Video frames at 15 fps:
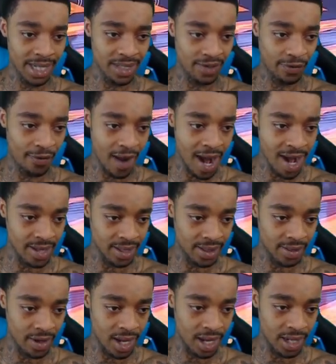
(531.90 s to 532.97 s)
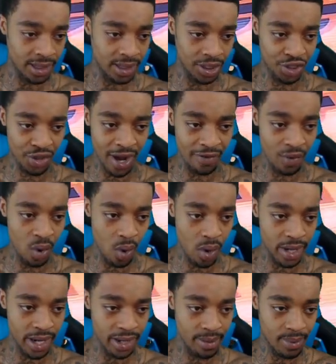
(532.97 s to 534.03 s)
Just fire the draft
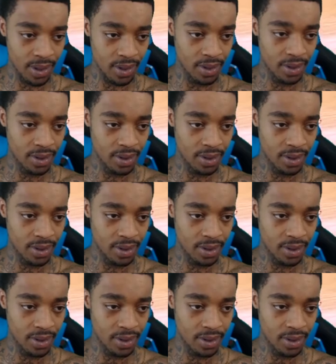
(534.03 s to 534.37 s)
coordinator, bro.